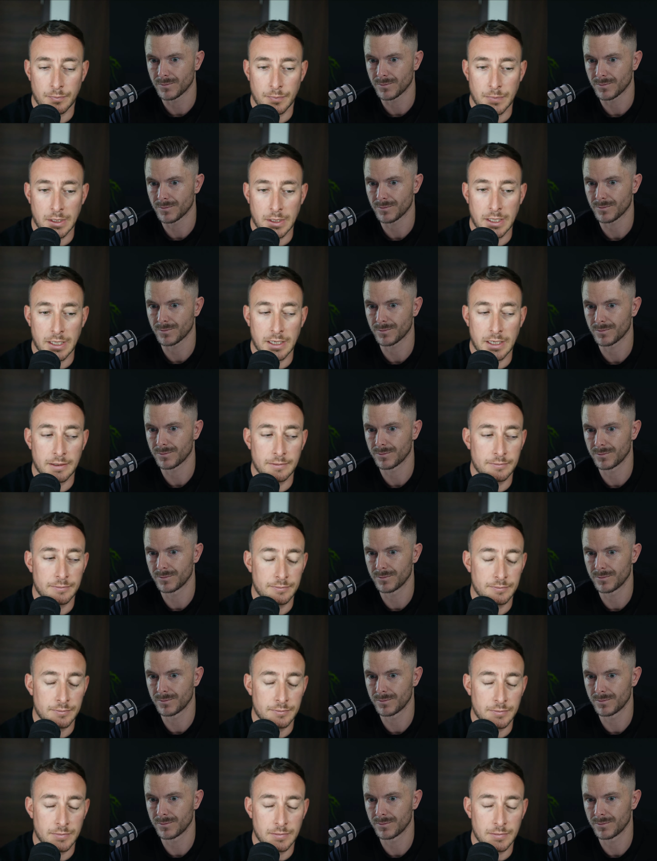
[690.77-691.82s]
Speaker 1: Yeah,
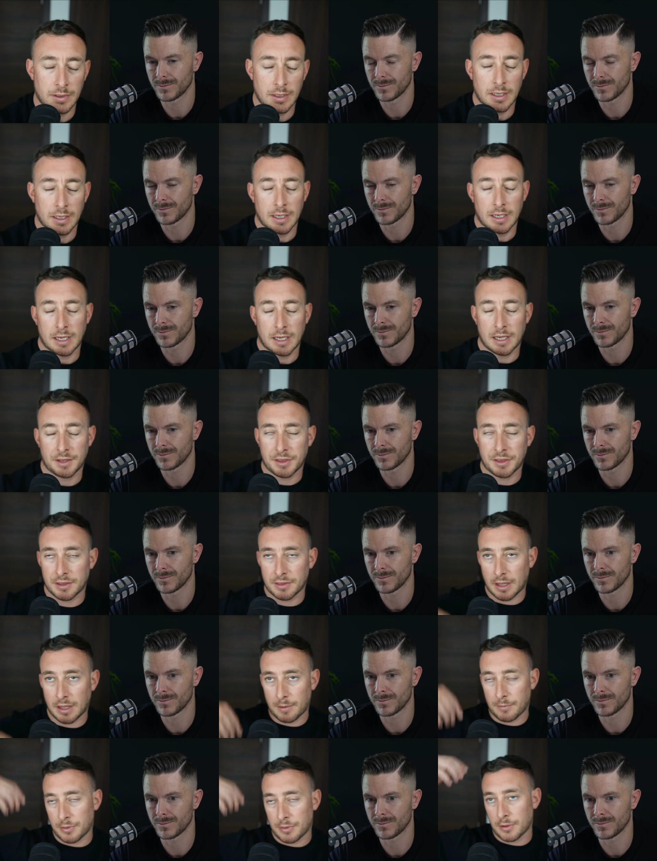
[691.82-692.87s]
I think
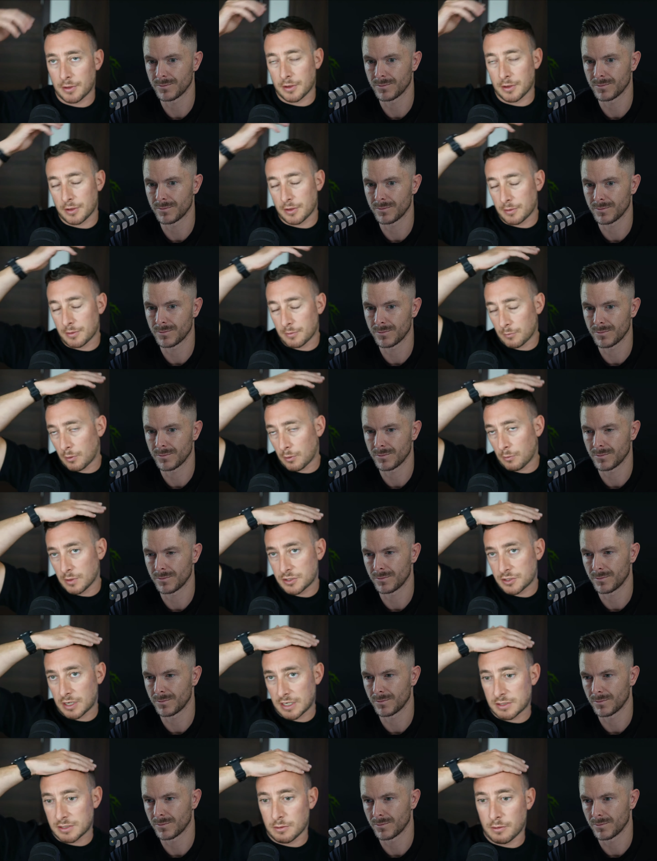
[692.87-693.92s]
that the what we
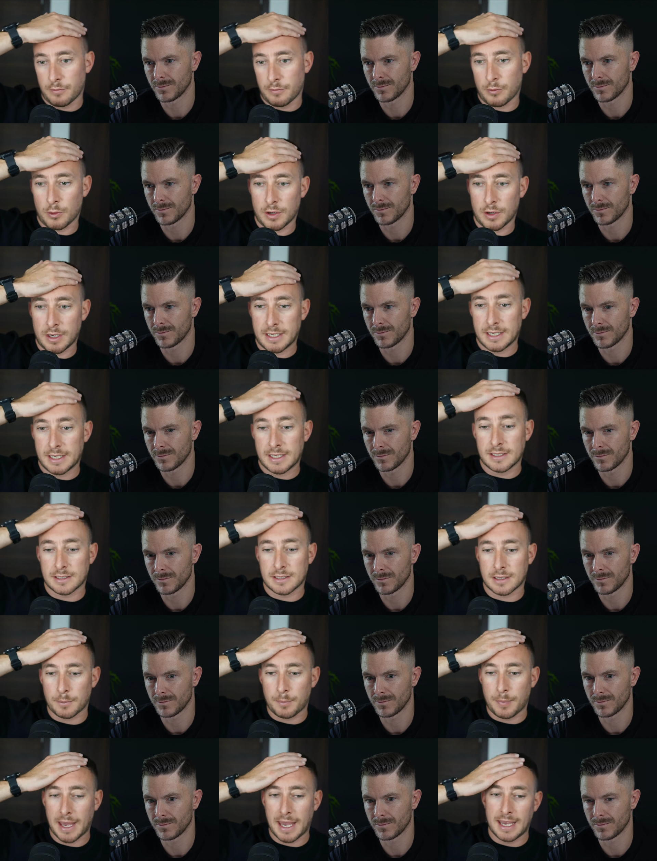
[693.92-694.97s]
try to avoid is
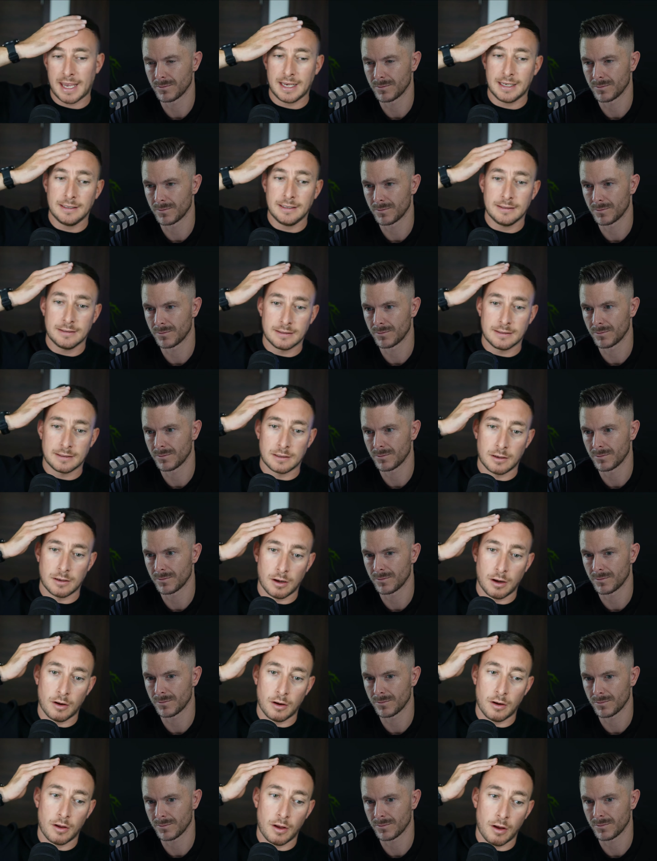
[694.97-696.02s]
the pain
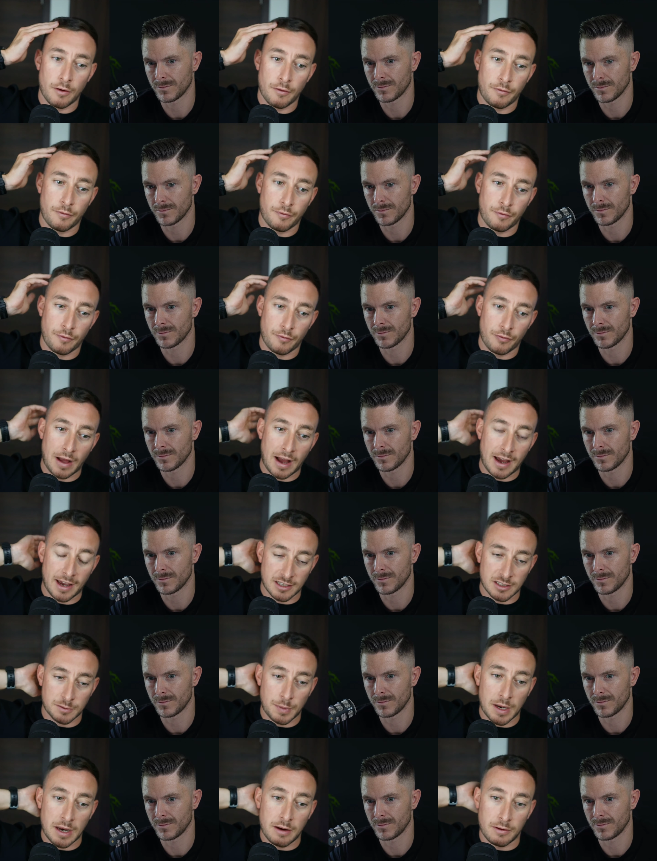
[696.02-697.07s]
of that
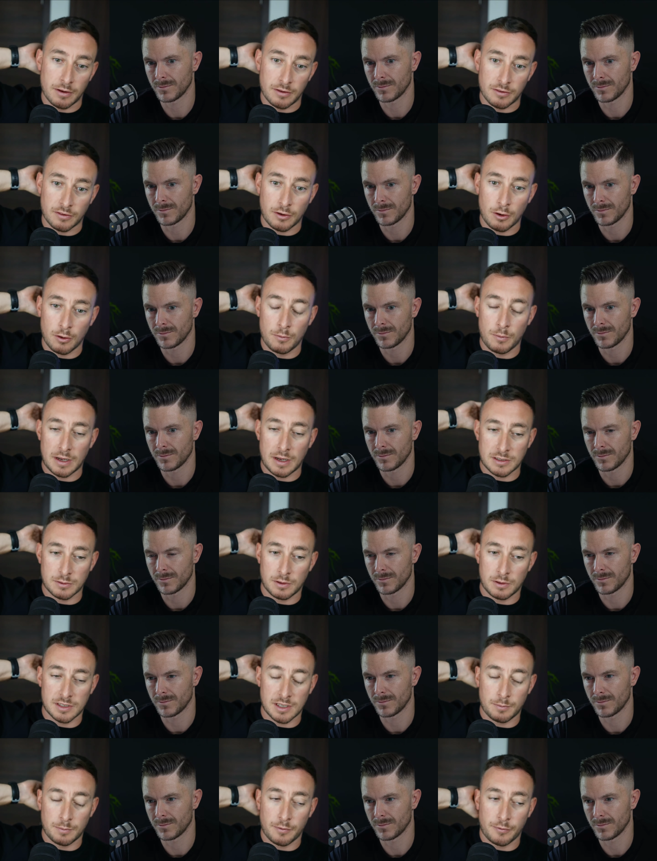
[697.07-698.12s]
experience going back to what
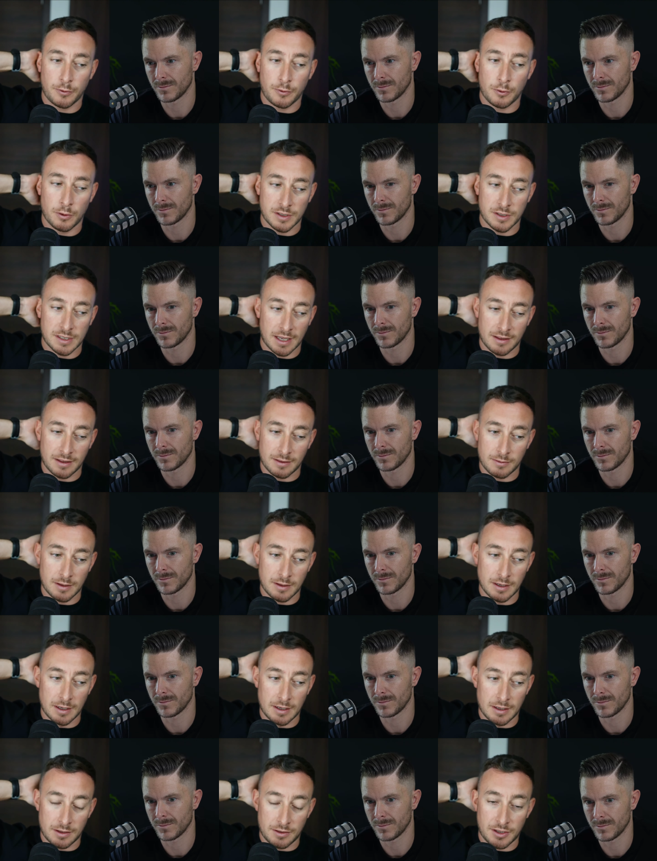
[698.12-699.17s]
i said before is like
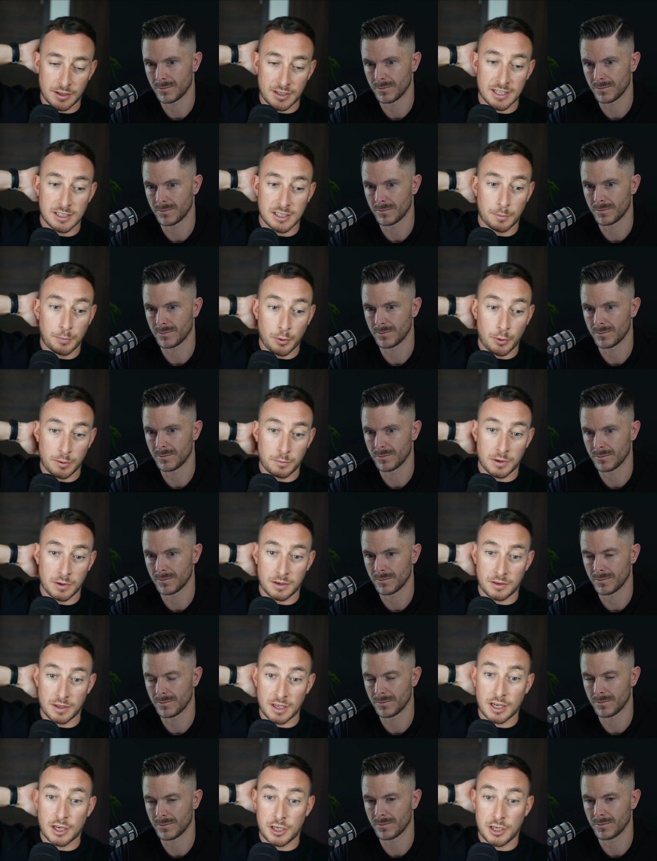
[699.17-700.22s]
the
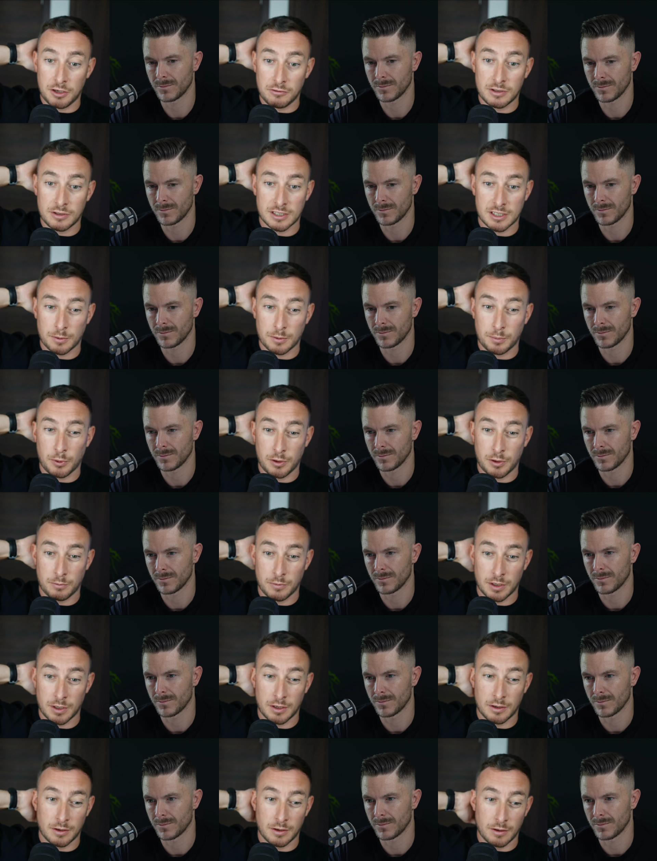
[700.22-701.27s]
disappointment the acute
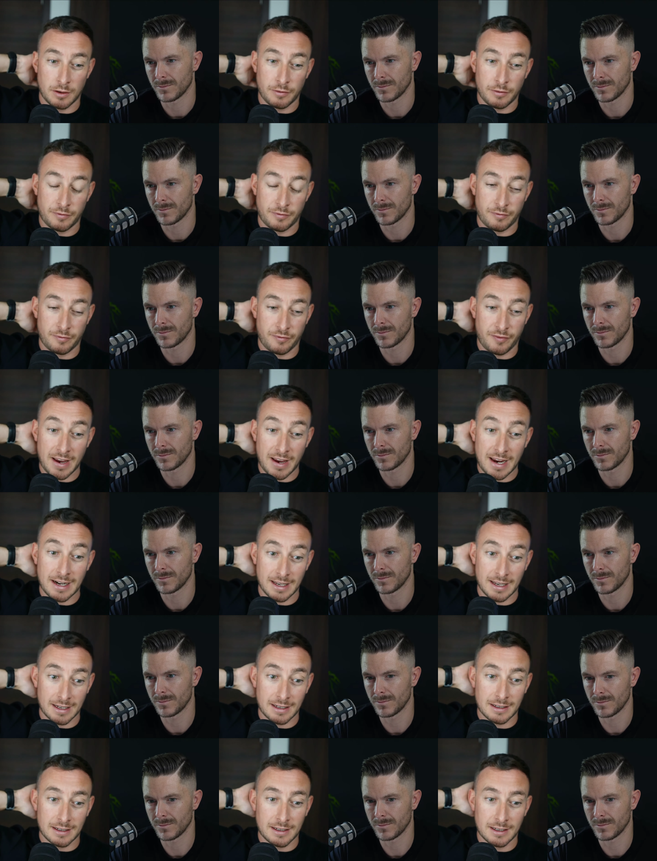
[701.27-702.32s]
disappointment of
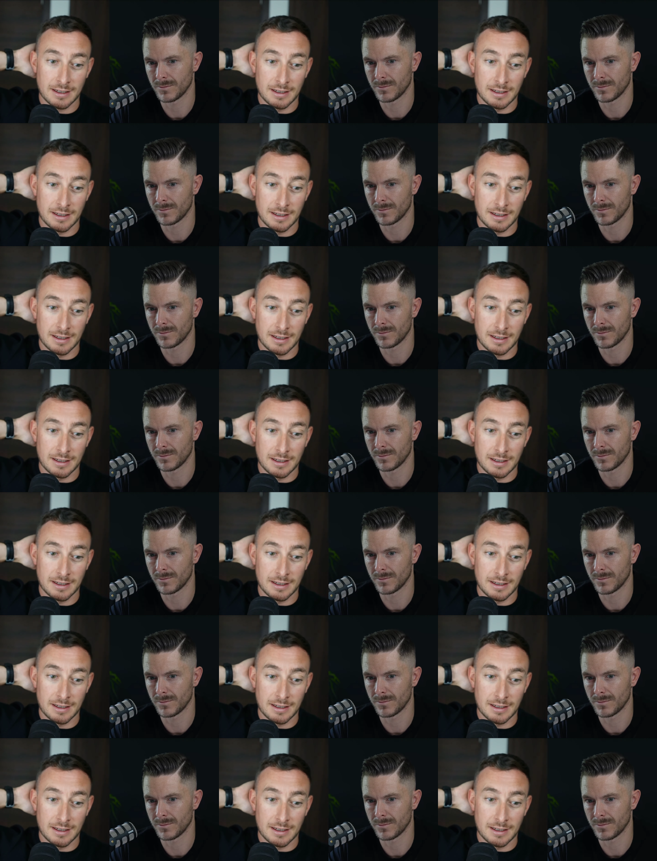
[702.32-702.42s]
failing